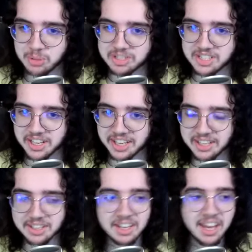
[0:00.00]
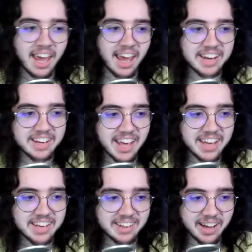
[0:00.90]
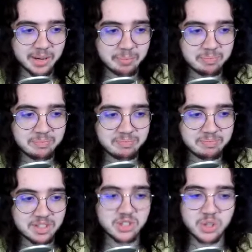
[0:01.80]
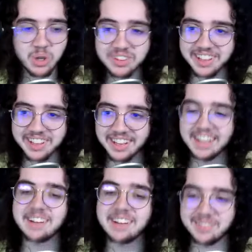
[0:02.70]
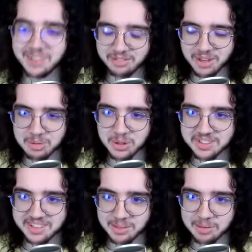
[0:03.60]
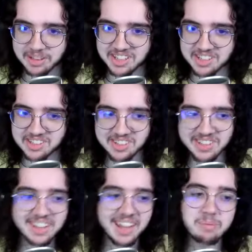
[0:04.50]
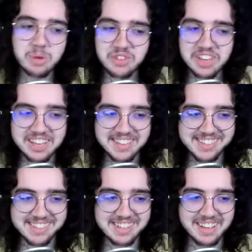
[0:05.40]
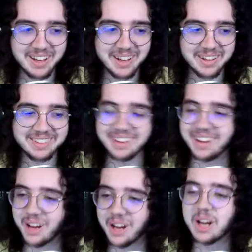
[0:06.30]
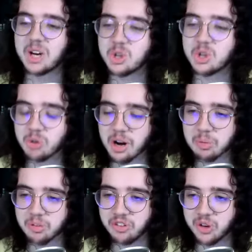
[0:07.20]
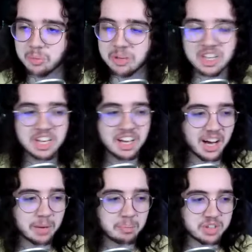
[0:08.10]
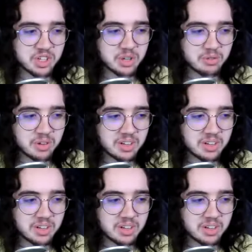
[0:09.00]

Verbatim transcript: Syndicate. Oh my God. And and um, what? certainly it has lived up to its expectations. That movie is uh incredible film. Um, should